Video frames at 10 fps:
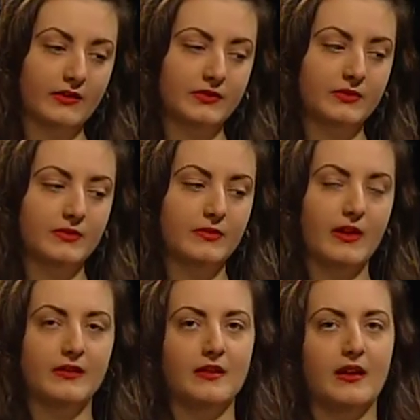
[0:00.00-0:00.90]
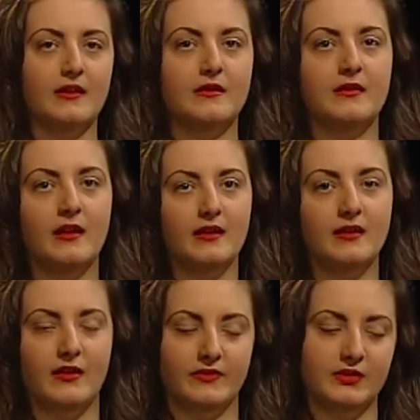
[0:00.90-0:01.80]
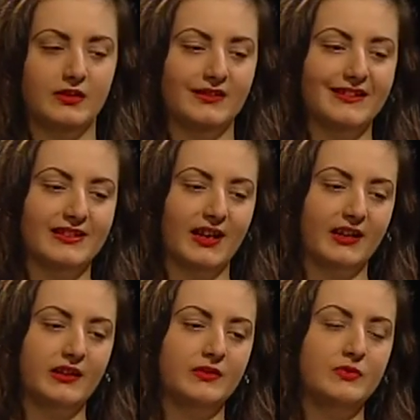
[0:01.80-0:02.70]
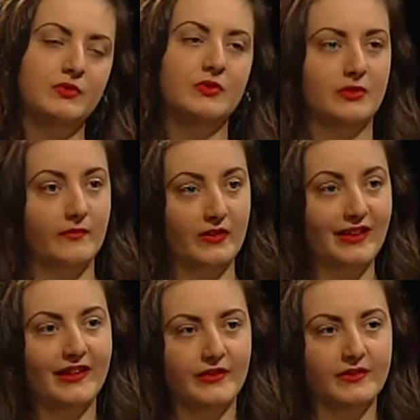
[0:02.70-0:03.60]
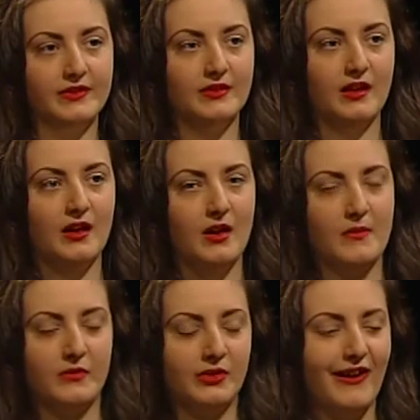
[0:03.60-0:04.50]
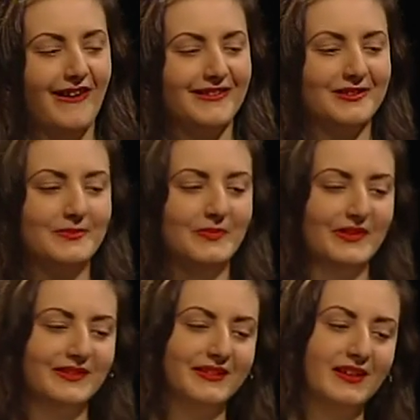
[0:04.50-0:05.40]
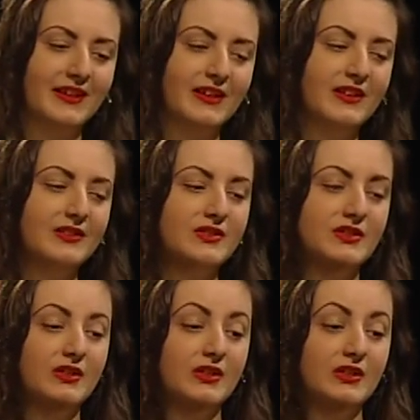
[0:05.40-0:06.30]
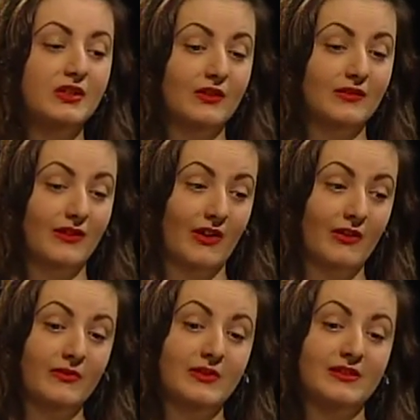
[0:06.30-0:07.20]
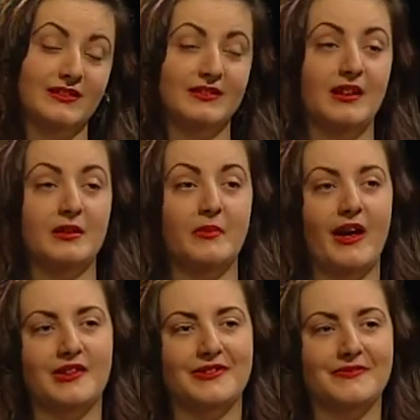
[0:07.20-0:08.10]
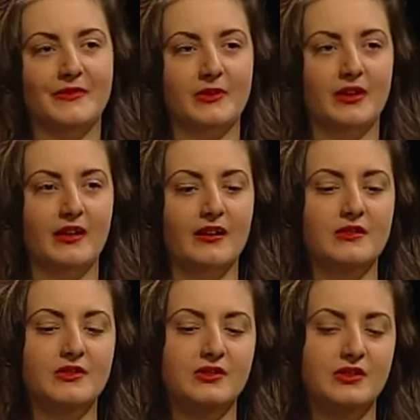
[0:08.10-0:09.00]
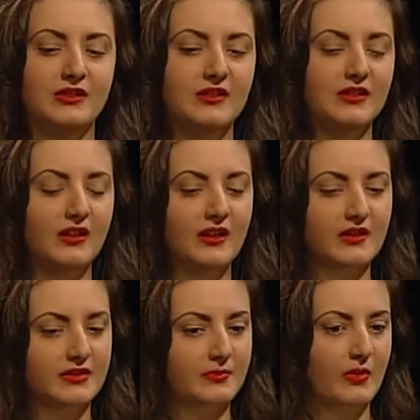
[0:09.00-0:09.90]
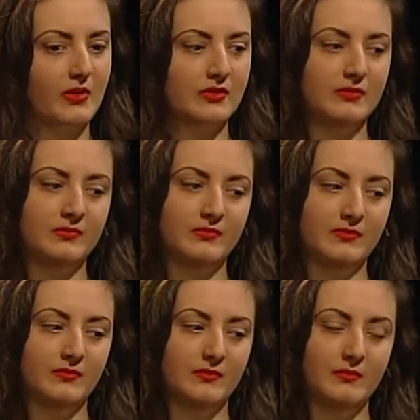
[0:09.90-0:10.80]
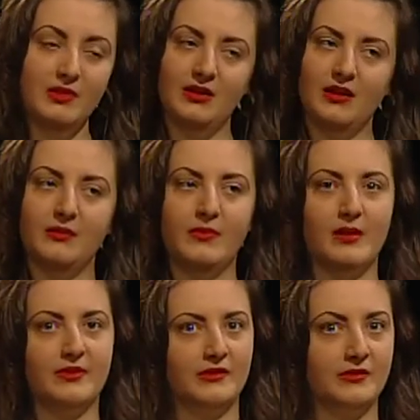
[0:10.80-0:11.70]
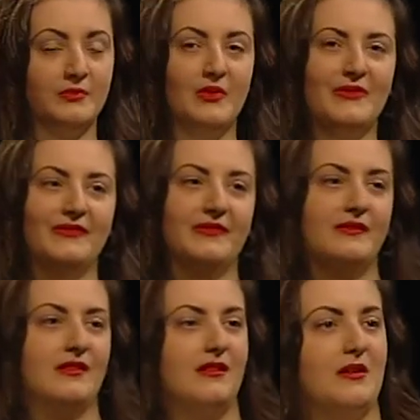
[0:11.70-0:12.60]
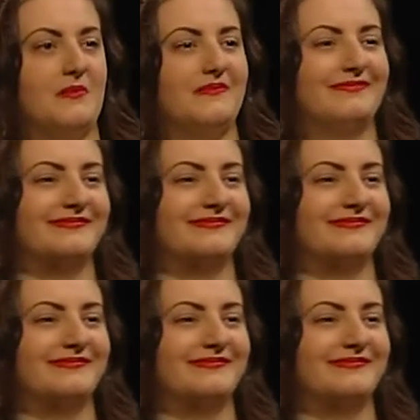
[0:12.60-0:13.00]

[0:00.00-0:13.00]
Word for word: school, and and then after that decided to do something else mm -hmm. for college. But she always has had a passion for it, and she supported me and my brother both. Um,